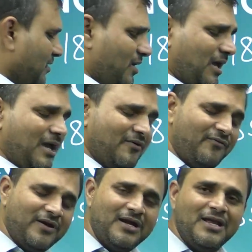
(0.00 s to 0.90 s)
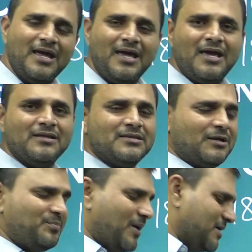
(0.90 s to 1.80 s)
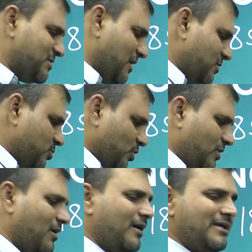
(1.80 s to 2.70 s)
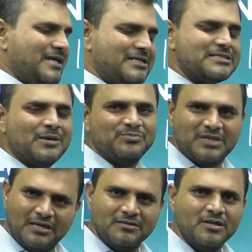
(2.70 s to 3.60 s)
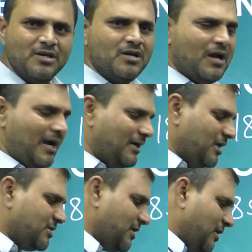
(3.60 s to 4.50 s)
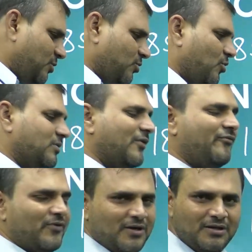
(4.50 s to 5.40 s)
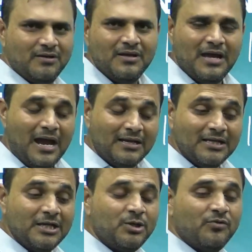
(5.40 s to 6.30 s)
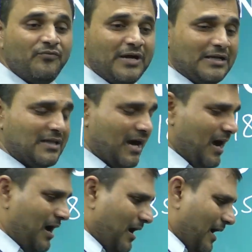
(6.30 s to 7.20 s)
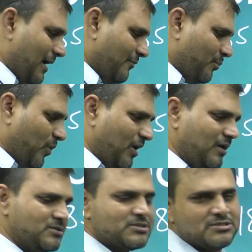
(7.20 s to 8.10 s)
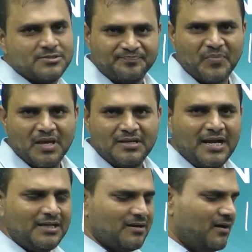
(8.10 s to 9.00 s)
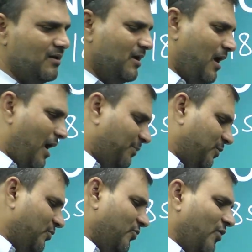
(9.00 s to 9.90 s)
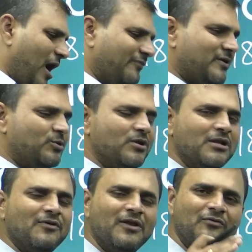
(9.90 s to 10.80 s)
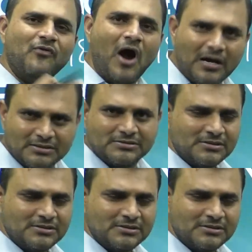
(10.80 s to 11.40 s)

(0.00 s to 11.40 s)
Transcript: Okay, every day that person should eat something, and he need to cook the food, and he need to feed the bulls. Right? Up to afternoon he will walk.